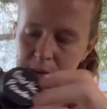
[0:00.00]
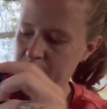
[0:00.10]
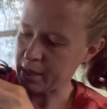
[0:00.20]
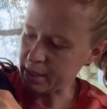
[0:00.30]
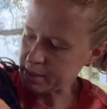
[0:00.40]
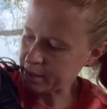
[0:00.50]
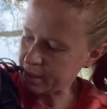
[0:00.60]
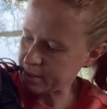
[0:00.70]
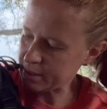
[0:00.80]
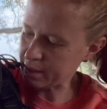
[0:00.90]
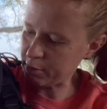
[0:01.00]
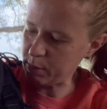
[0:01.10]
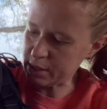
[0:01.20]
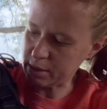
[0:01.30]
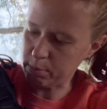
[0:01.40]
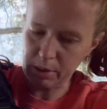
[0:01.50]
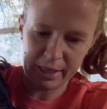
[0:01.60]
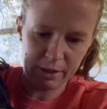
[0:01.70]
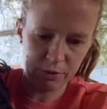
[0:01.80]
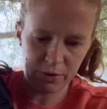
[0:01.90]
I guess in case they give me some
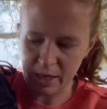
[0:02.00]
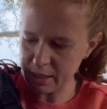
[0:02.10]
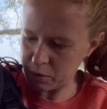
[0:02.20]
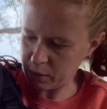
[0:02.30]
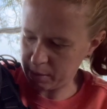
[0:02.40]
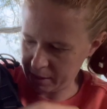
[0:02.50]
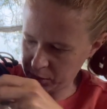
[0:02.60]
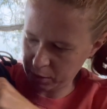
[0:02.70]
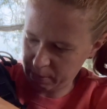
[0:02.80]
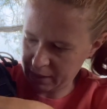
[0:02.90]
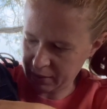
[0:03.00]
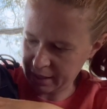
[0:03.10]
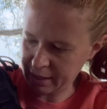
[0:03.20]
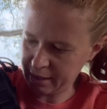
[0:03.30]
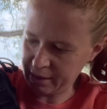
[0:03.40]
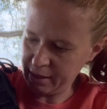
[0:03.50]
bland fries when I'm out and about, I can